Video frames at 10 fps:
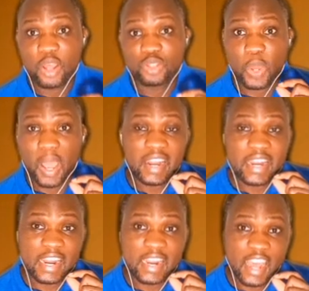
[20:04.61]
to add
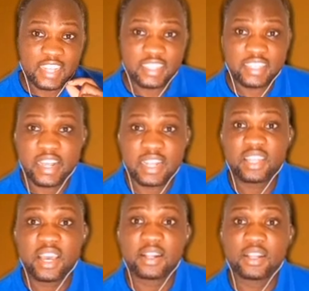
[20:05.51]
an
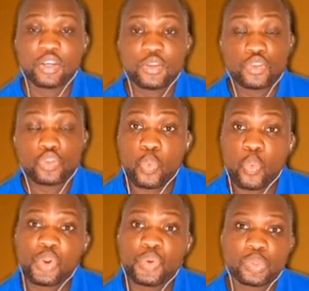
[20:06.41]
accidental to
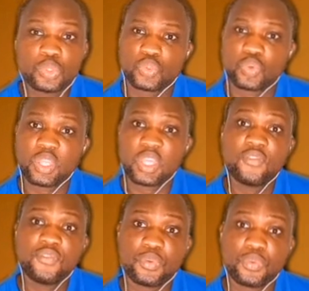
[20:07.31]
one note to
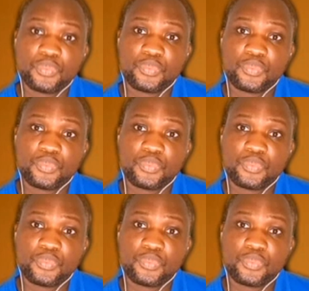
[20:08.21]
give you,